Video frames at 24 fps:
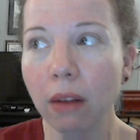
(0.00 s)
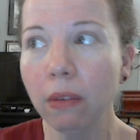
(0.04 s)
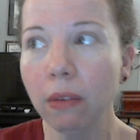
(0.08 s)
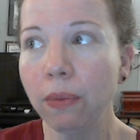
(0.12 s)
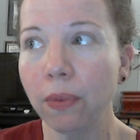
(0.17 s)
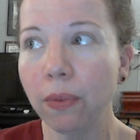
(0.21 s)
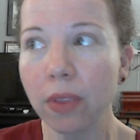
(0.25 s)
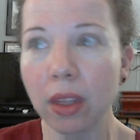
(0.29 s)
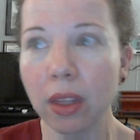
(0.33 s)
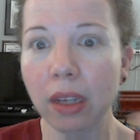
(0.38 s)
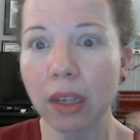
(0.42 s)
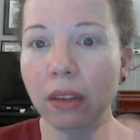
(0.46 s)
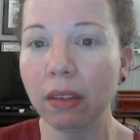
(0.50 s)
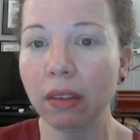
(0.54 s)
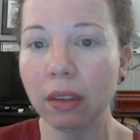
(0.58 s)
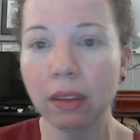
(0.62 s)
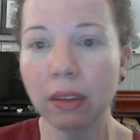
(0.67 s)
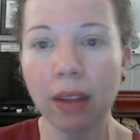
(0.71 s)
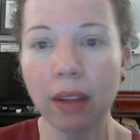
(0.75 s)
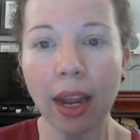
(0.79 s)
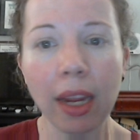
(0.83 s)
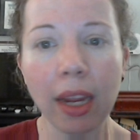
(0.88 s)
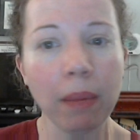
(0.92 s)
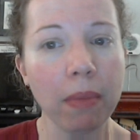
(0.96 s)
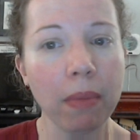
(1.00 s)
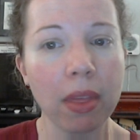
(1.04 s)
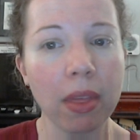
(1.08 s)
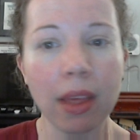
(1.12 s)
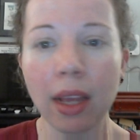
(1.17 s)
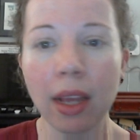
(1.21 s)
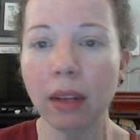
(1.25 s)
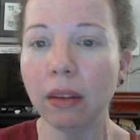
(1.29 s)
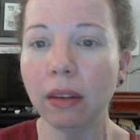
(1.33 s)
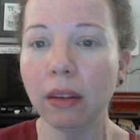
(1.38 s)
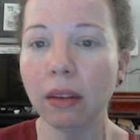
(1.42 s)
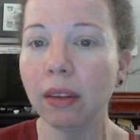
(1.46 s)
of these same
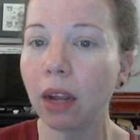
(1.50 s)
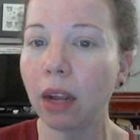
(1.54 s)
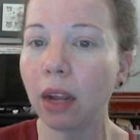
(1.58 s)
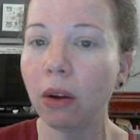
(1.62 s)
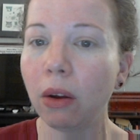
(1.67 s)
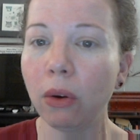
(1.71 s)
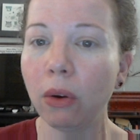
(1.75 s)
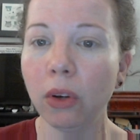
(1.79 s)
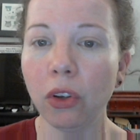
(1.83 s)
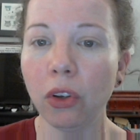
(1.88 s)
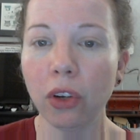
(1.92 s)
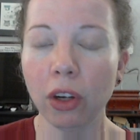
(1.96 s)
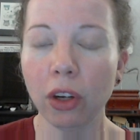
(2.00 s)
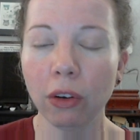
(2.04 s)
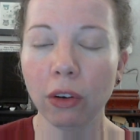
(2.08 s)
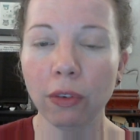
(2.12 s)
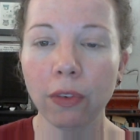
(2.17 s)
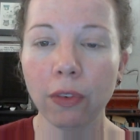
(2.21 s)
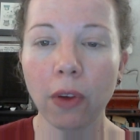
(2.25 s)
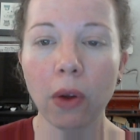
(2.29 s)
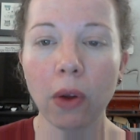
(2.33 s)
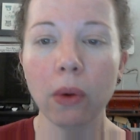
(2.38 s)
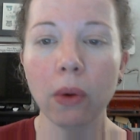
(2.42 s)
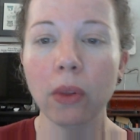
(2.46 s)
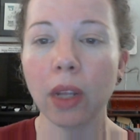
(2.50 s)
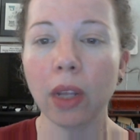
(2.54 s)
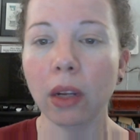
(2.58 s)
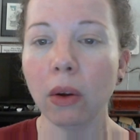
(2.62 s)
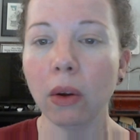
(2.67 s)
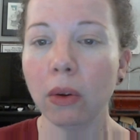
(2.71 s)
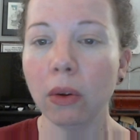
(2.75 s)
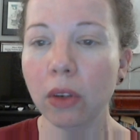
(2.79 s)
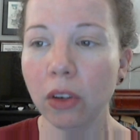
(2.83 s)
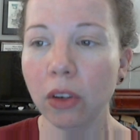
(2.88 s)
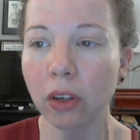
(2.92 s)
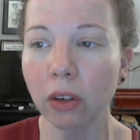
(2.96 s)
things that go into your phone, that
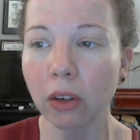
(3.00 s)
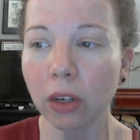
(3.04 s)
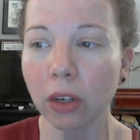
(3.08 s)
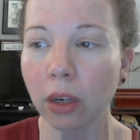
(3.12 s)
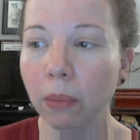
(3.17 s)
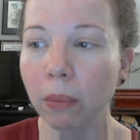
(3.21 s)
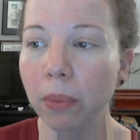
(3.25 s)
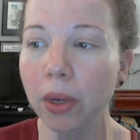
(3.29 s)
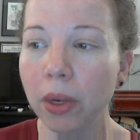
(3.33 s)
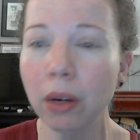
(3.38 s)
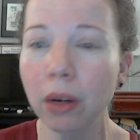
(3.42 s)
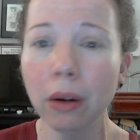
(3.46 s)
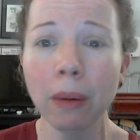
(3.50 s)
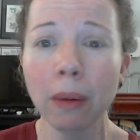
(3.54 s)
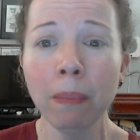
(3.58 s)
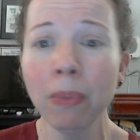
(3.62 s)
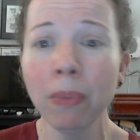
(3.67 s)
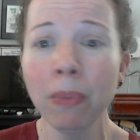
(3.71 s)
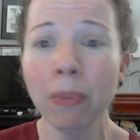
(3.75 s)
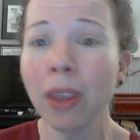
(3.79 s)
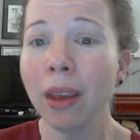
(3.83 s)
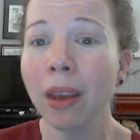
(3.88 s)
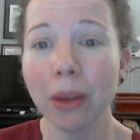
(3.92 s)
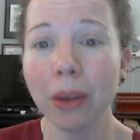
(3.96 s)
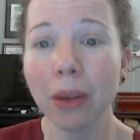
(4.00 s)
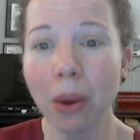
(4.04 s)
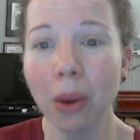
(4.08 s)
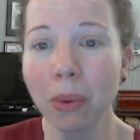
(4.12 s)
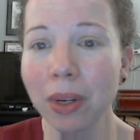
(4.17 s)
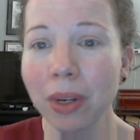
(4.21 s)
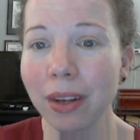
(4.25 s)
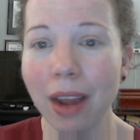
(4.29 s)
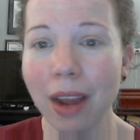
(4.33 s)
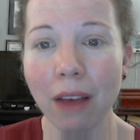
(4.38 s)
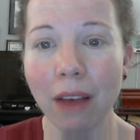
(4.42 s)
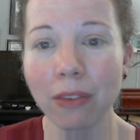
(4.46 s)
go into your computer, go
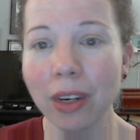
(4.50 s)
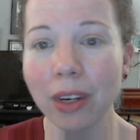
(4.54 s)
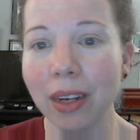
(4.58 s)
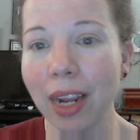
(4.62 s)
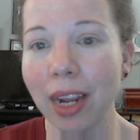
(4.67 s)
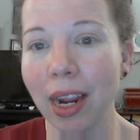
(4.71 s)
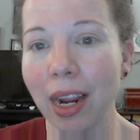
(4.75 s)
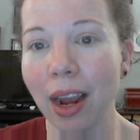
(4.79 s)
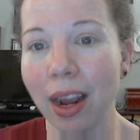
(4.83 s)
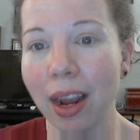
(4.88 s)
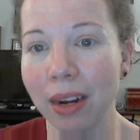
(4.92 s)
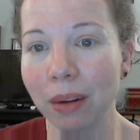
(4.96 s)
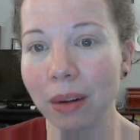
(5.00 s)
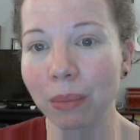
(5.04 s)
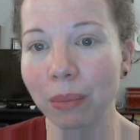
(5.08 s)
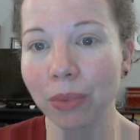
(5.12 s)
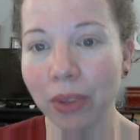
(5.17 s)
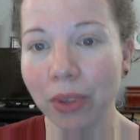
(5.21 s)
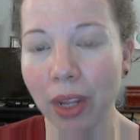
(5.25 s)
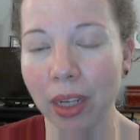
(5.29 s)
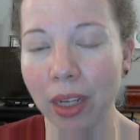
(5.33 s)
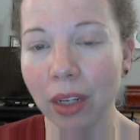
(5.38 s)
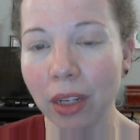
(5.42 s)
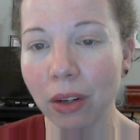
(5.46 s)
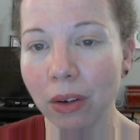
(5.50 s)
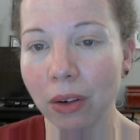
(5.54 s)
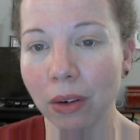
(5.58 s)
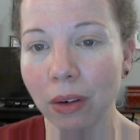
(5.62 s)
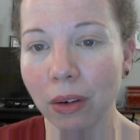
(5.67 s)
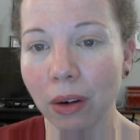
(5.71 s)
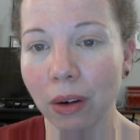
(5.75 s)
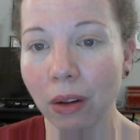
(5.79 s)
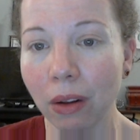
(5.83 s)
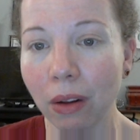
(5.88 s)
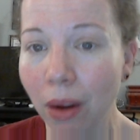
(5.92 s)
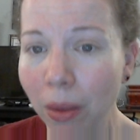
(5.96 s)
into everyday items like
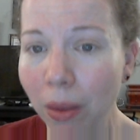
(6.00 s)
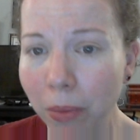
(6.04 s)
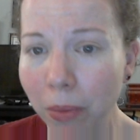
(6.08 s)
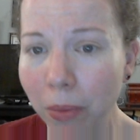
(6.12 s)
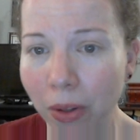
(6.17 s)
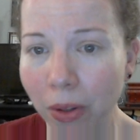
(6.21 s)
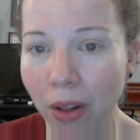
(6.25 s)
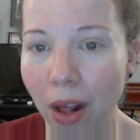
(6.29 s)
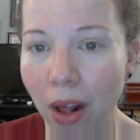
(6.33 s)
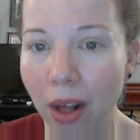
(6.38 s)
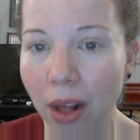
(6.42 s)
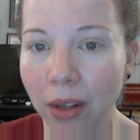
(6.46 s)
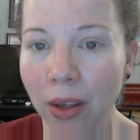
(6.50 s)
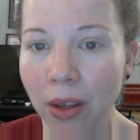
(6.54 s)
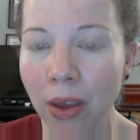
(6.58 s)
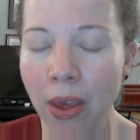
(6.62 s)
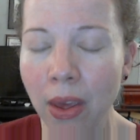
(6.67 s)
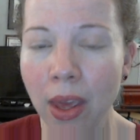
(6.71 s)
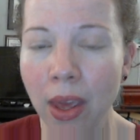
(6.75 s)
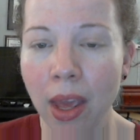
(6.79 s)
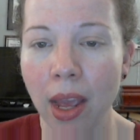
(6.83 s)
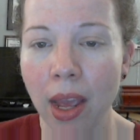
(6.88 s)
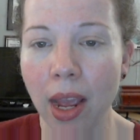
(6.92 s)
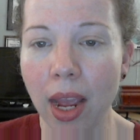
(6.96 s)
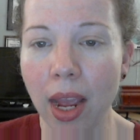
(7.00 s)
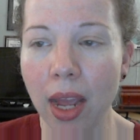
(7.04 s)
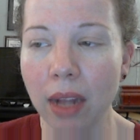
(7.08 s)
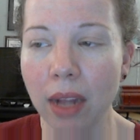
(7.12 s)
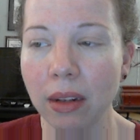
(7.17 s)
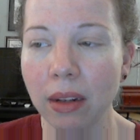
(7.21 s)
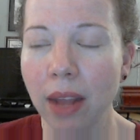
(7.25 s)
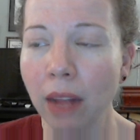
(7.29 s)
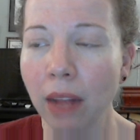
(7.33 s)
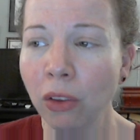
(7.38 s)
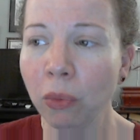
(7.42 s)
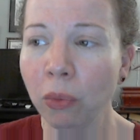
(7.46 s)
your alarm clock.
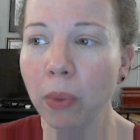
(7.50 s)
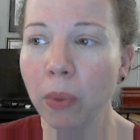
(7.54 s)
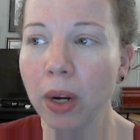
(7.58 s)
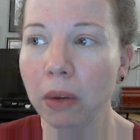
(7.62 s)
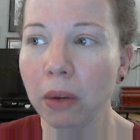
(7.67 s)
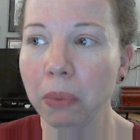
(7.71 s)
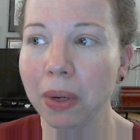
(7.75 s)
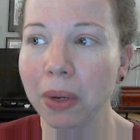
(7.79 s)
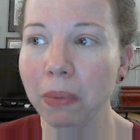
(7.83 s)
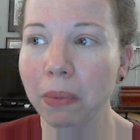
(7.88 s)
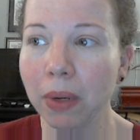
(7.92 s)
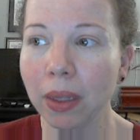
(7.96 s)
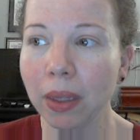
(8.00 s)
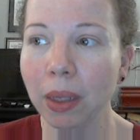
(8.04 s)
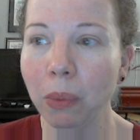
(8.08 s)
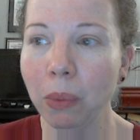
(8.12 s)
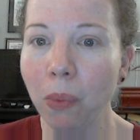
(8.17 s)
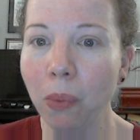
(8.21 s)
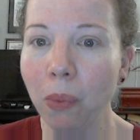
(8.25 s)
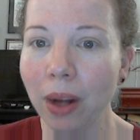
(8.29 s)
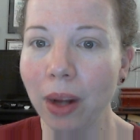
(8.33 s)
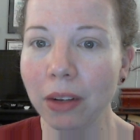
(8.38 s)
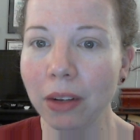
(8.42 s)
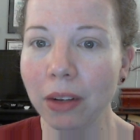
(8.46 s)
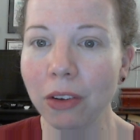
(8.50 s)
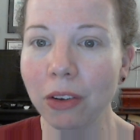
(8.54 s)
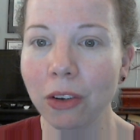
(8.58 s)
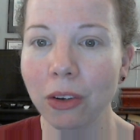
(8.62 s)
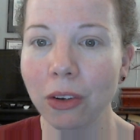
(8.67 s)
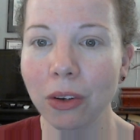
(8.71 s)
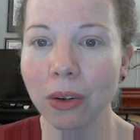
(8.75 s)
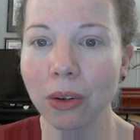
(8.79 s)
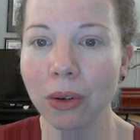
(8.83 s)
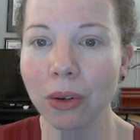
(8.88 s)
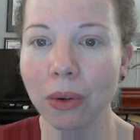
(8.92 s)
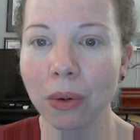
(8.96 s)
And that's where we really want
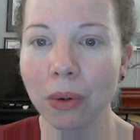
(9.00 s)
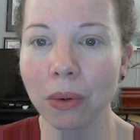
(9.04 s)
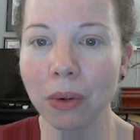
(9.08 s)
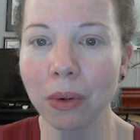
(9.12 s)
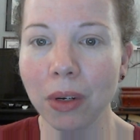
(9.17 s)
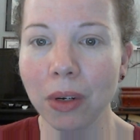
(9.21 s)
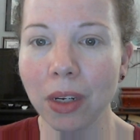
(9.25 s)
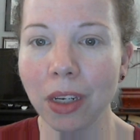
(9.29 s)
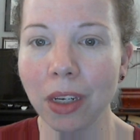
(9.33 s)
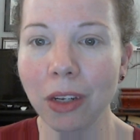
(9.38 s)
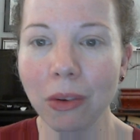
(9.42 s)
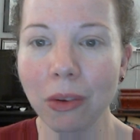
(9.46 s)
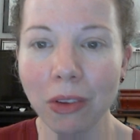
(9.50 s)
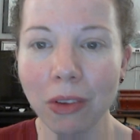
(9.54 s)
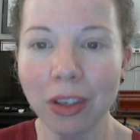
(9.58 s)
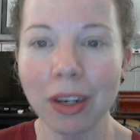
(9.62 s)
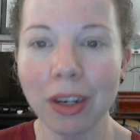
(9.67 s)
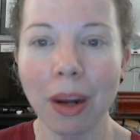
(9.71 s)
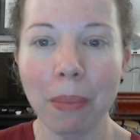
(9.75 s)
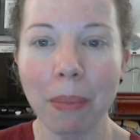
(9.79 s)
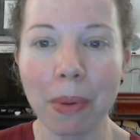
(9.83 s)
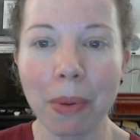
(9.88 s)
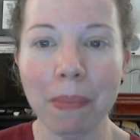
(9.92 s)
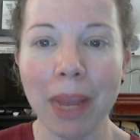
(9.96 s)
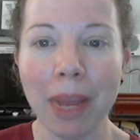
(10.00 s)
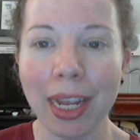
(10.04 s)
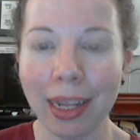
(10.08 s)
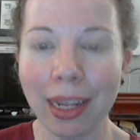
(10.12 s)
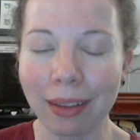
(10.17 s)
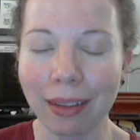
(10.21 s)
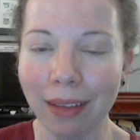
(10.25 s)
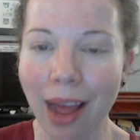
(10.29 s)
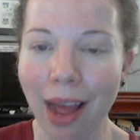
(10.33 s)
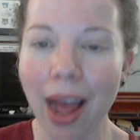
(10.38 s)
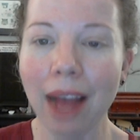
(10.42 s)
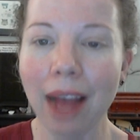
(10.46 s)
to use it up and make
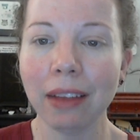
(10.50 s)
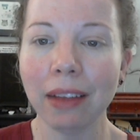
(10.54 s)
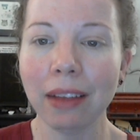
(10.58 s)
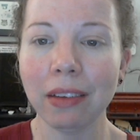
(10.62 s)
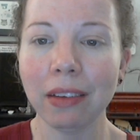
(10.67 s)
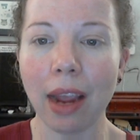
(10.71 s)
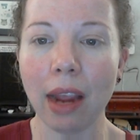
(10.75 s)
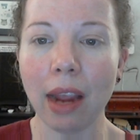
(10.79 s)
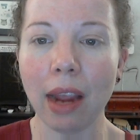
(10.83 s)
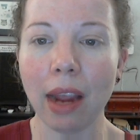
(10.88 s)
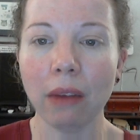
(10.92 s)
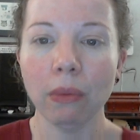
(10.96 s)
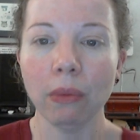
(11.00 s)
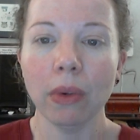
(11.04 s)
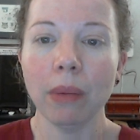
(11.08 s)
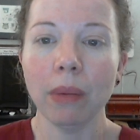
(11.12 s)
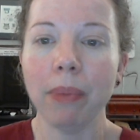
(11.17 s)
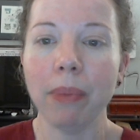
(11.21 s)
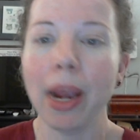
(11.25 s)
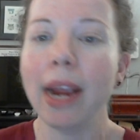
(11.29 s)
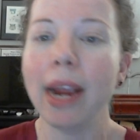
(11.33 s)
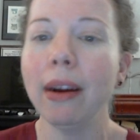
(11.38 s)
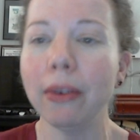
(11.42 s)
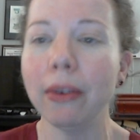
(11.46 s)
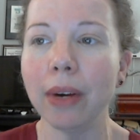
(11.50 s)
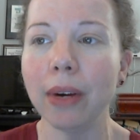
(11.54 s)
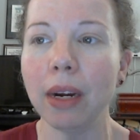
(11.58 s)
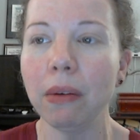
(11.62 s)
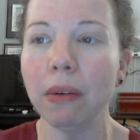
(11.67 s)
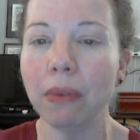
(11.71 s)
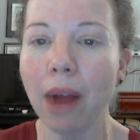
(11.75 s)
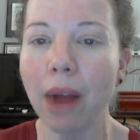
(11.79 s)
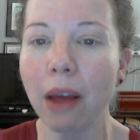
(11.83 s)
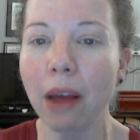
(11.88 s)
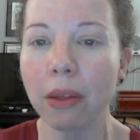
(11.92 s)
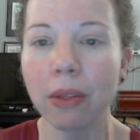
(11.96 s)
it last and repair
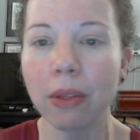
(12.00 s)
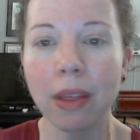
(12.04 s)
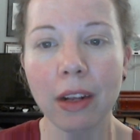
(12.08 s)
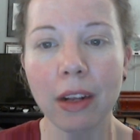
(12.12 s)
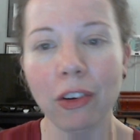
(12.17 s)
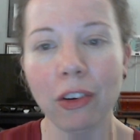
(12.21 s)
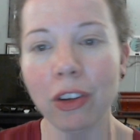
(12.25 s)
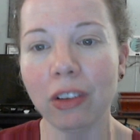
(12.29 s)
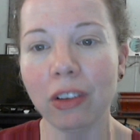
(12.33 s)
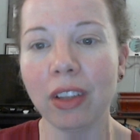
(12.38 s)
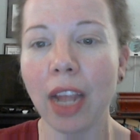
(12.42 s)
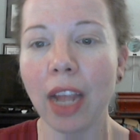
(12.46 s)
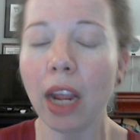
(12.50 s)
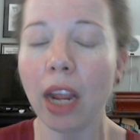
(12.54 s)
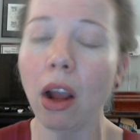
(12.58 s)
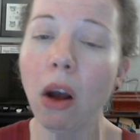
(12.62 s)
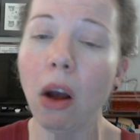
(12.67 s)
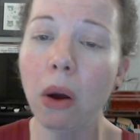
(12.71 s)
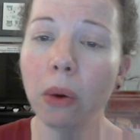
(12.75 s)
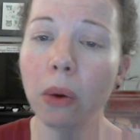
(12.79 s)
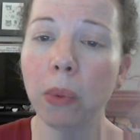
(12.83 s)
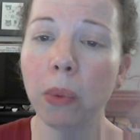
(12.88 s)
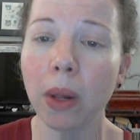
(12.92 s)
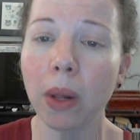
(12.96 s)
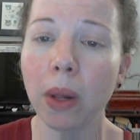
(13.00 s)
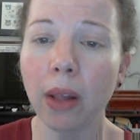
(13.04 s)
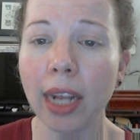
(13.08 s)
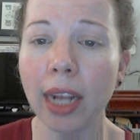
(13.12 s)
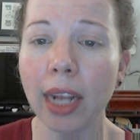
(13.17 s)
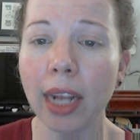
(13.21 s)
it, rather than just saying, oh, well,